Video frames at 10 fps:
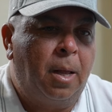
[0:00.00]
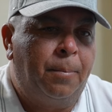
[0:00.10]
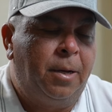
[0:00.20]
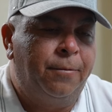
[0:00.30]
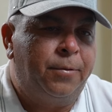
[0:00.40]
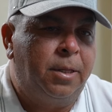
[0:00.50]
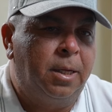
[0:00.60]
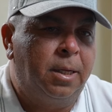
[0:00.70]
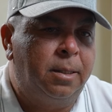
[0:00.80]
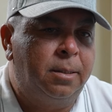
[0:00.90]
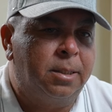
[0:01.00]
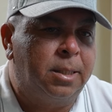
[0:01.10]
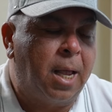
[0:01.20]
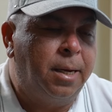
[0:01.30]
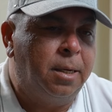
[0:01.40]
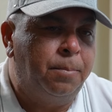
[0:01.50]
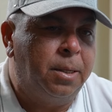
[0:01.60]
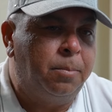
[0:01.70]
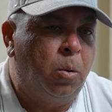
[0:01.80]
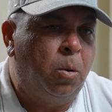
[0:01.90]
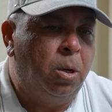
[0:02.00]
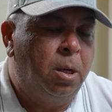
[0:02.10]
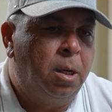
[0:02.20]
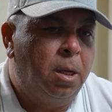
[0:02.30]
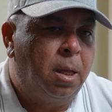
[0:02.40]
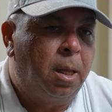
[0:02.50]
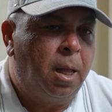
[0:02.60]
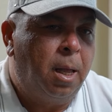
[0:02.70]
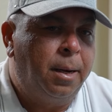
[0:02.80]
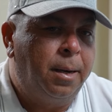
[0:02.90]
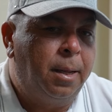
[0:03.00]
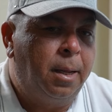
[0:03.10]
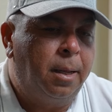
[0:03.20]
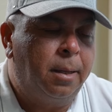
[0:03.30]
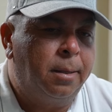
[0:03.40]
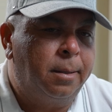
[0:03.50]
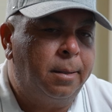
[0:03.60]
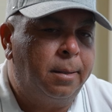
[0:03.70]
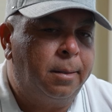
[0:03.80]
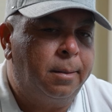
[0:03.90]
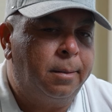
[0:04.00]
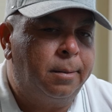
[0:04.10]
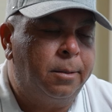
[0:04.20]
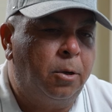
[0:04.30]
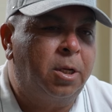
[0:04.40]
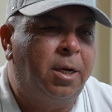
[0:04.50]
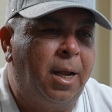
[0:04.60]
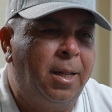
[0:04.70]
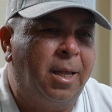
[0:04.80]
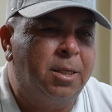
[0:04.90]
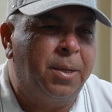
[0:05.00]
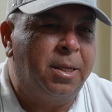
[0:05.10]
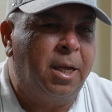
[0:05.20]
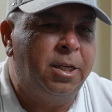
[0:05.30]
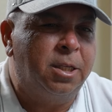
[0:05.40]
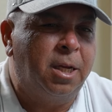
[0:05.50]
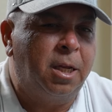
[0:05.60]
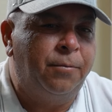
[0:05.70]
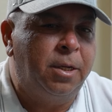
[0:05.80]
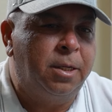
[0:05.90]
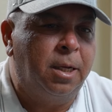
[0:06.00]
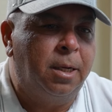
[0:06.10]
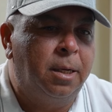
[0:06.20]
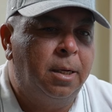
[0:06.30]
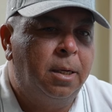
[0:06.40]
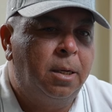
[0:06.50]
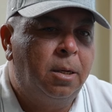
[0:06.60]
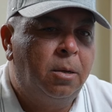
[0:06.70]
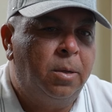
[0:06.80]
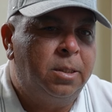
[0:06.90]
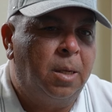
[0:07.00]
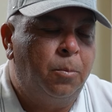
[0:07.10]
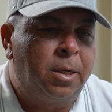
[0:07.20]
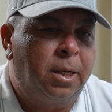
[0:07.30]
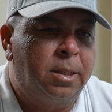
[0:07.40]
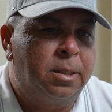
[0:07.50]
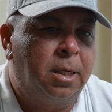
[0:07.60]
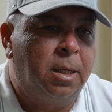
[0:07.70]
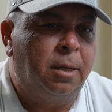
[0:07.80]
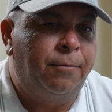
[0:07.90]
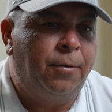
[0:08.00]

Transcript: uplift the standard a bit more and not create expectation at every turn when someone gets a